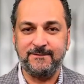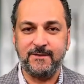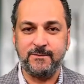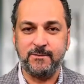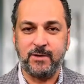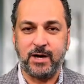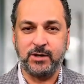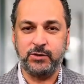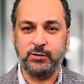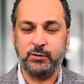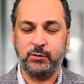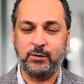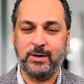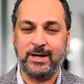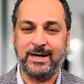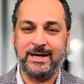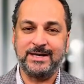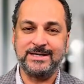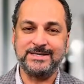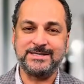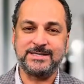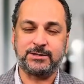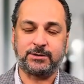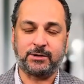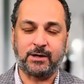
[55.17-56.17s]
we might do a
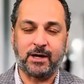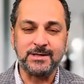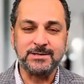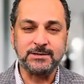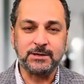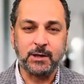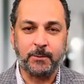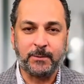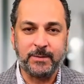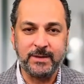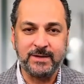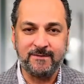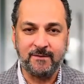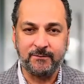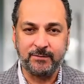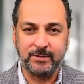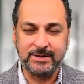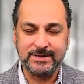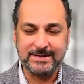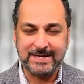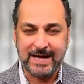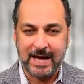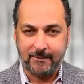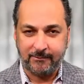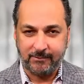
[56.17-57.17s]
hysteroscopy and put a
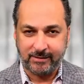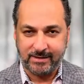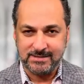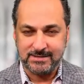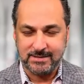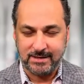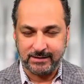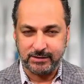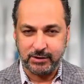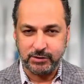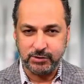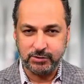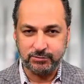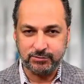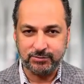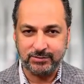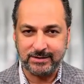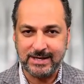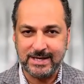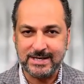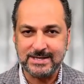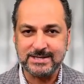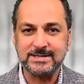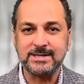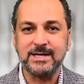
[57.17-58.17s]
camera inside the
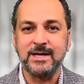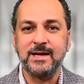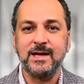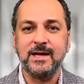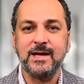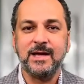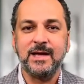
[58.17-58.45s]
uterus